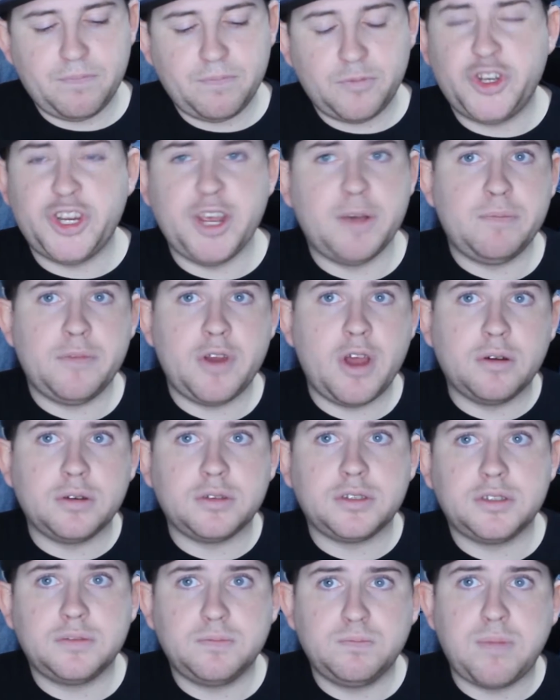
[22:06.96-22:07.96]
Jim
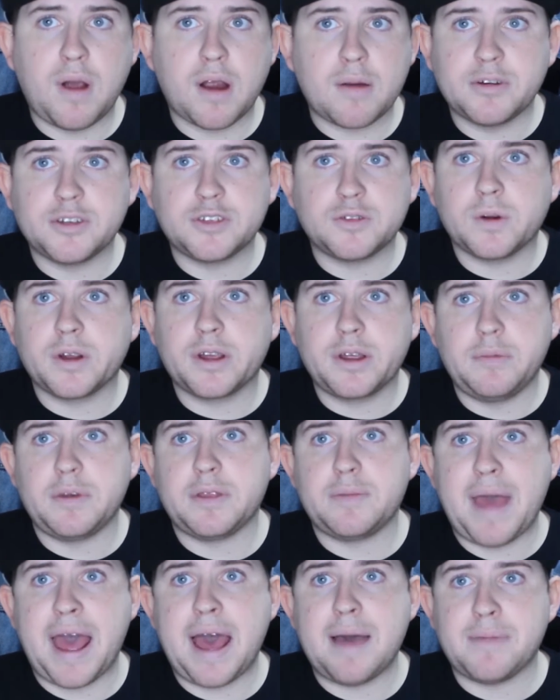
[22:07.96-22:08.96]
knows Barbara's working
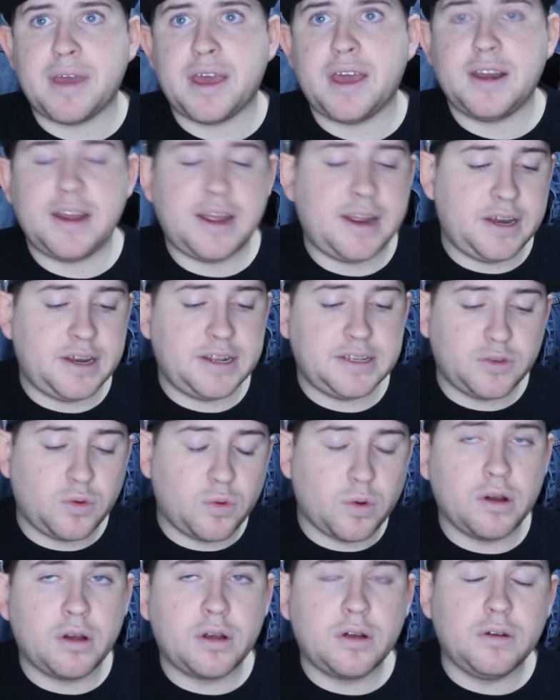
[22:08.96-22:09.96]
with Batman and is
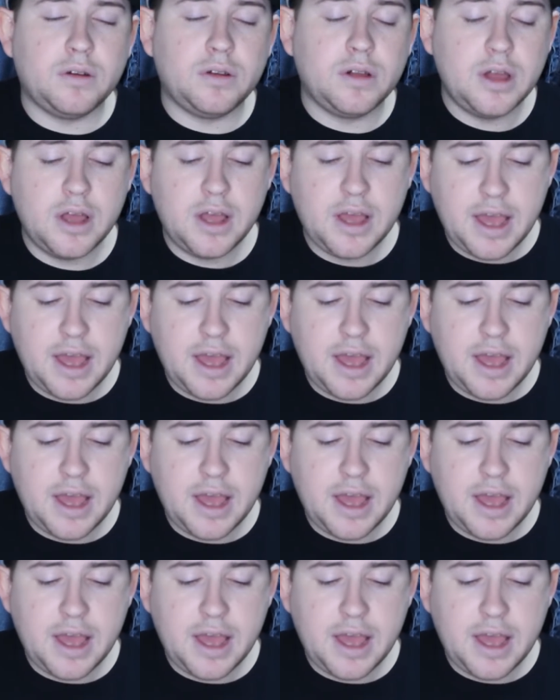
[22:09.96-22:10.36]
Oracle,